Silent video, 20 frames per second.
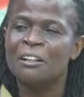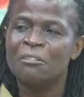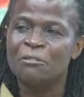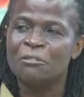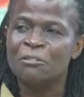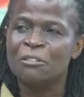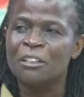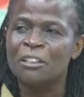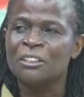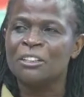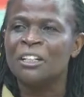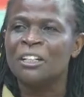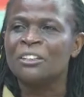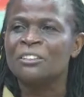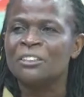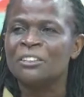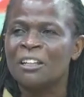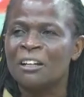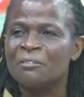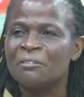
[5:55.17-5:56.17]
every
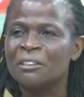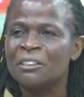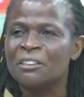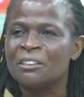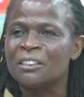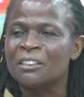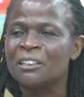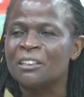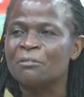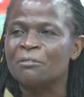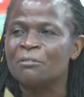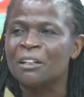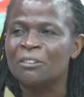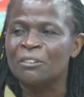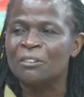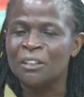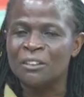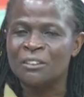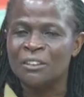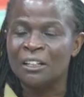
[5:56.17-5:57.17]
church service is a
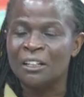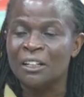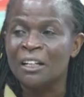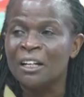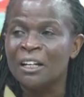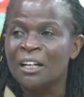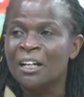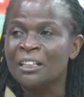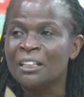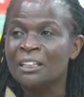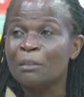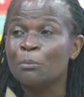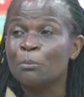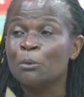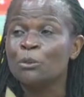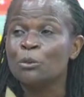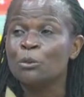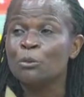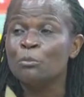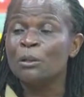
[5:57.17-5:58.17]
fundraising. It's
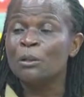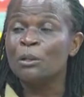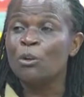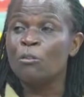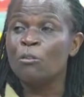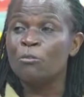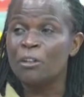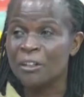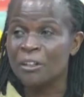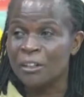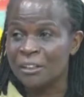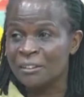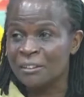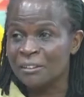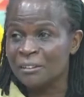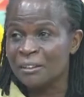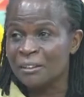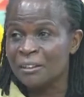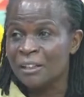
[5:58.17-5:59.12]
supposed to be offering.